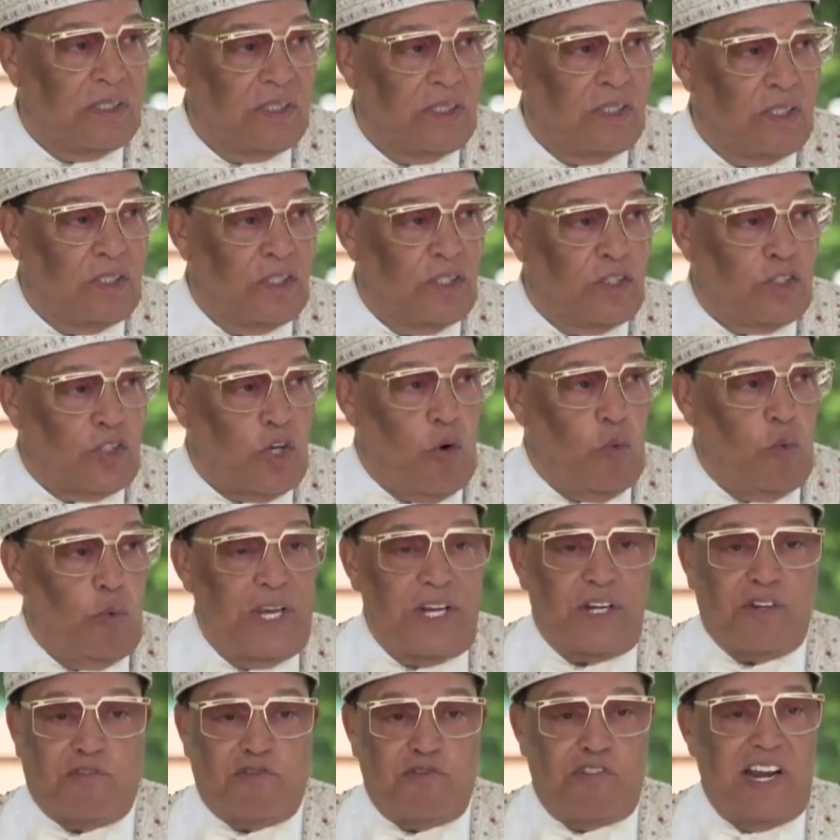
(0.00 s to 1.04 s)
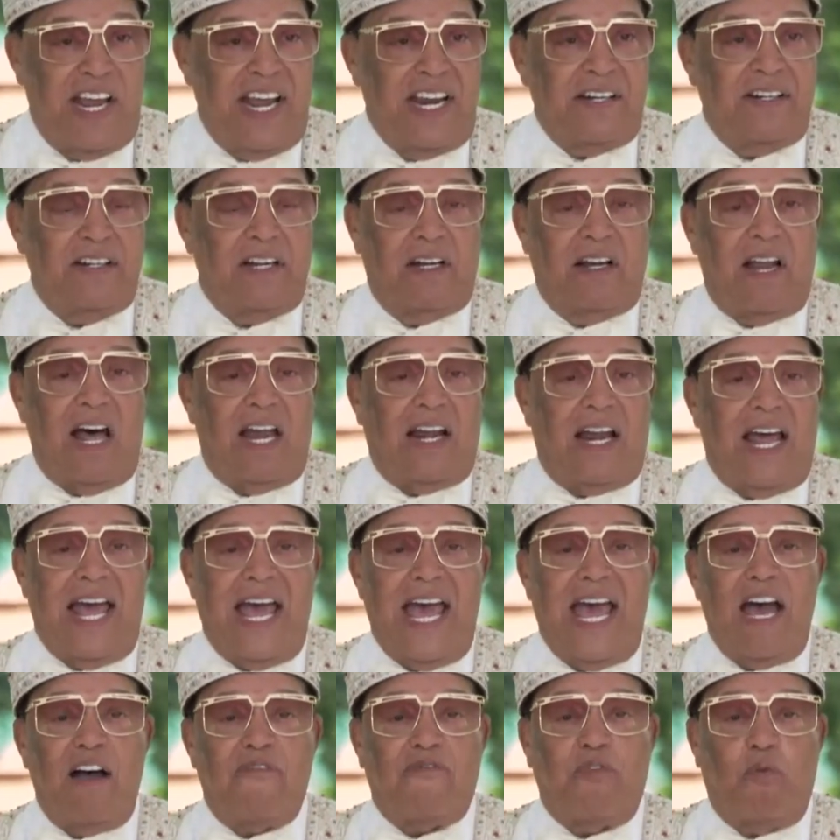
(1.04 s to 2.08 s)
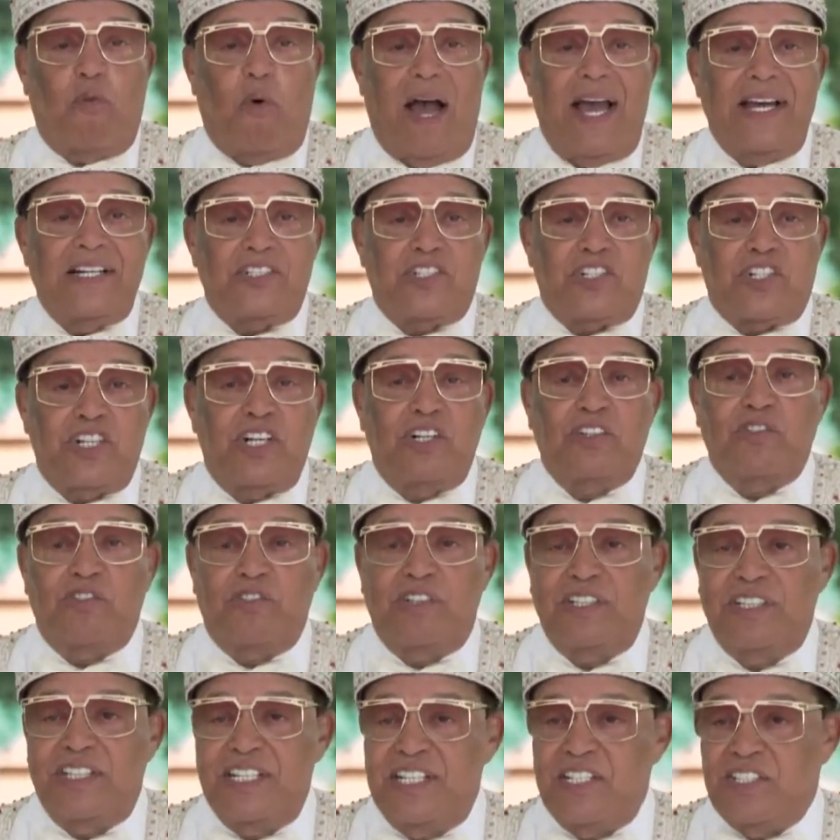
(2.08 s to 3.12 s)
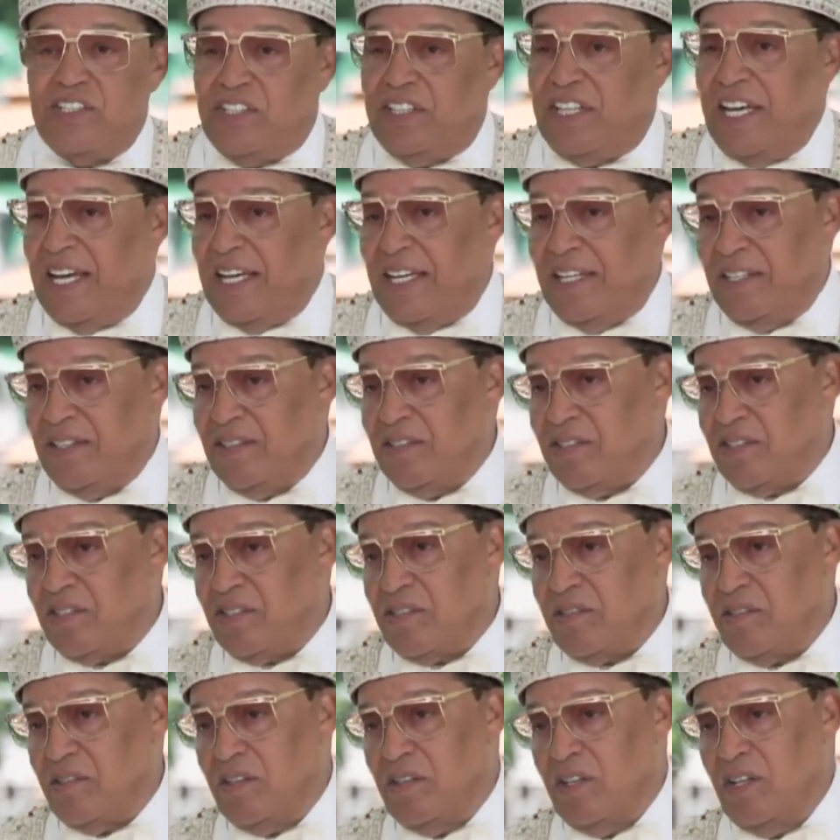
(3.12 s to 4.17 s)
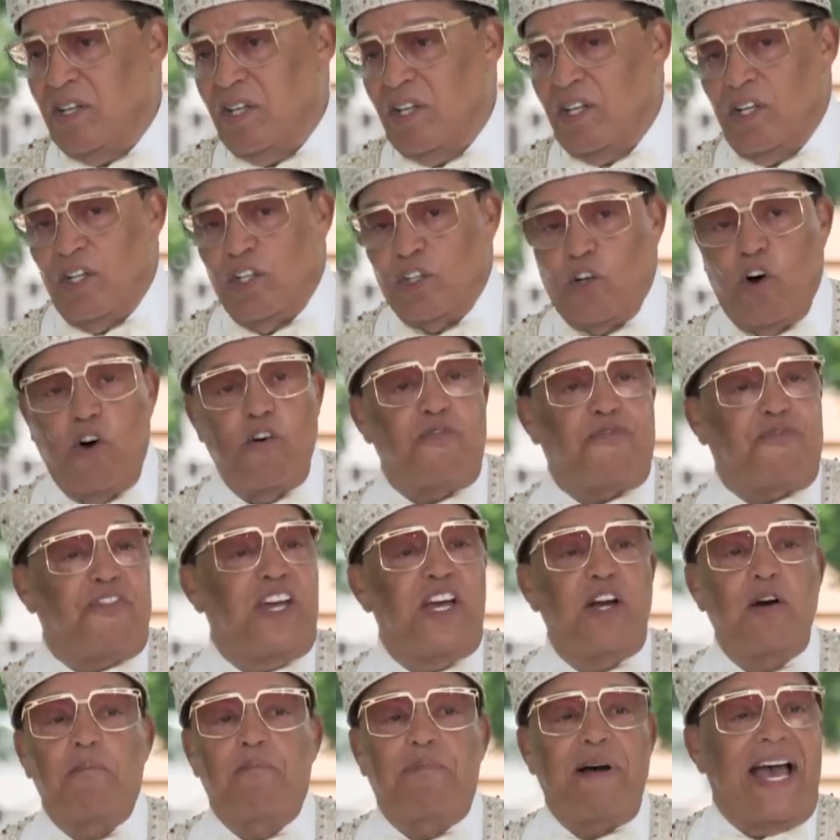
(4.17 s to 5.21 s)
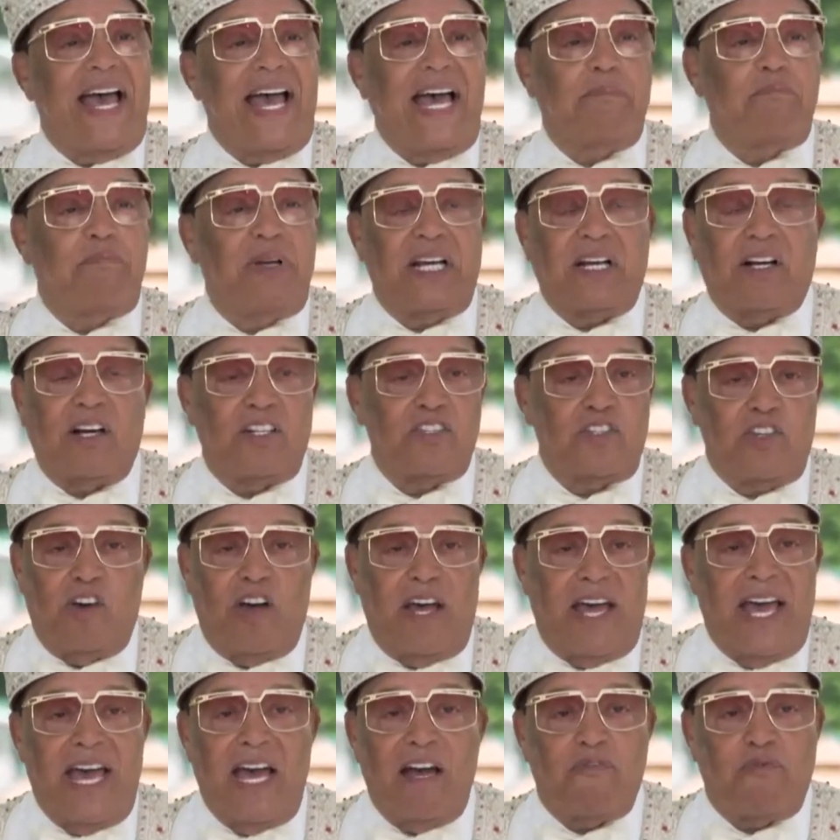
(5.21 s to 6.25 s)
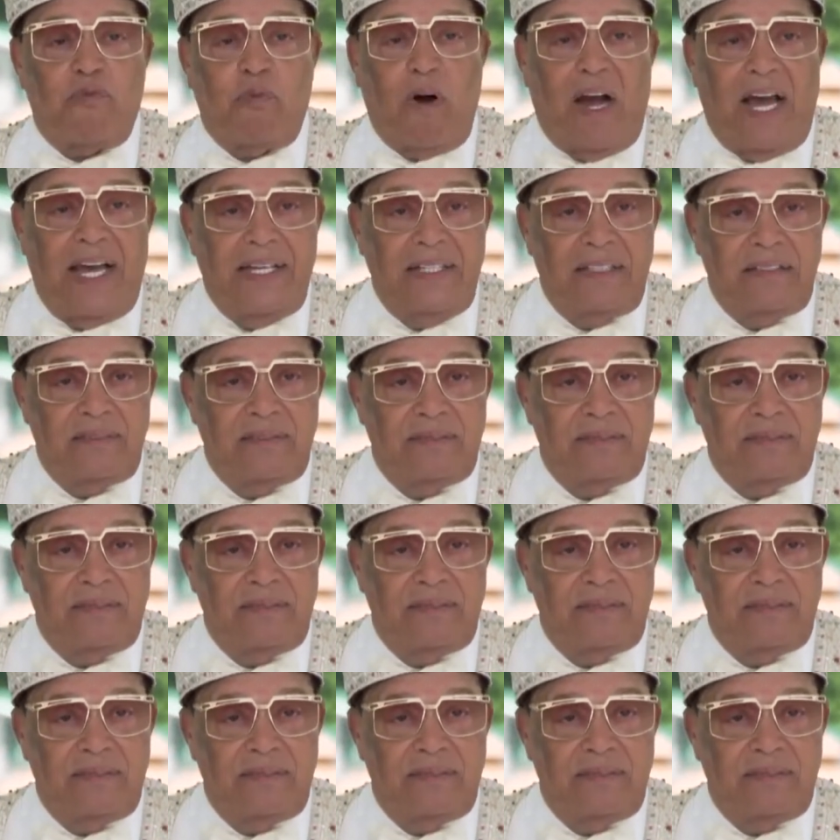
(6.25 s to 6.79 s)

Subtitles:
So we're creating a lot of half-white children these days. Don't feel bad because you're half-white.